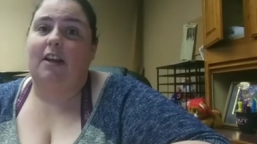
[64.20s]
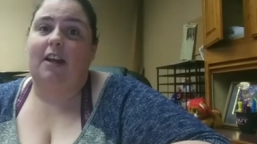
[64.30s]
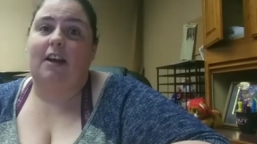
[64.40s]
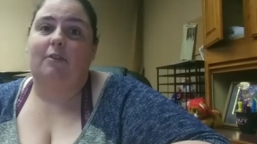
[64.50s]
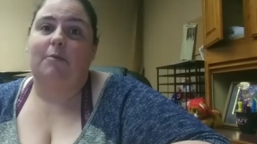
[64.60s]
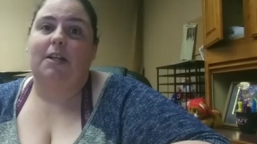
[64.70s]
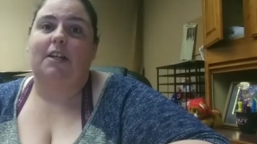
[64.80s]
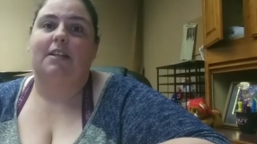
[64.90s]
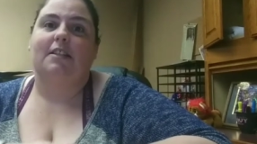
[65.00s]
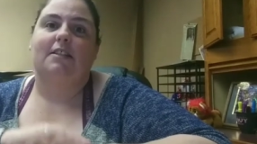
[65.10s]
right now
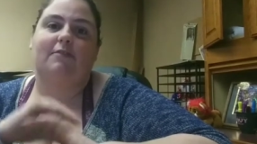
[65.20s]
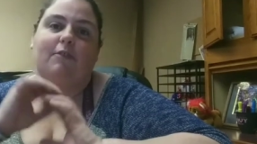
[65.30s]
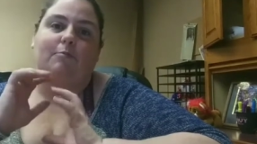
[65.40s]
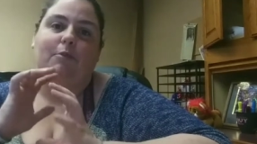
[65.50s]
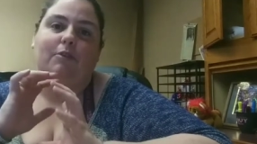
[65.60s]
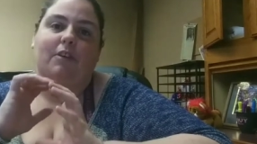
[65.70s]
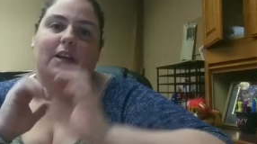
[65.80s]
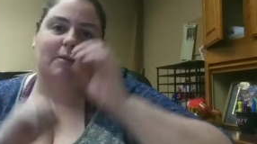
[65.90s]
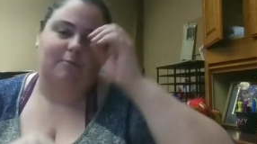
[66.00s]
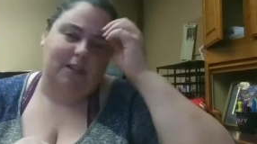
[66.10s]
because for boot
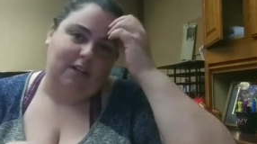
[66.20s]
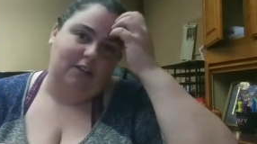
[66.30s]
camp they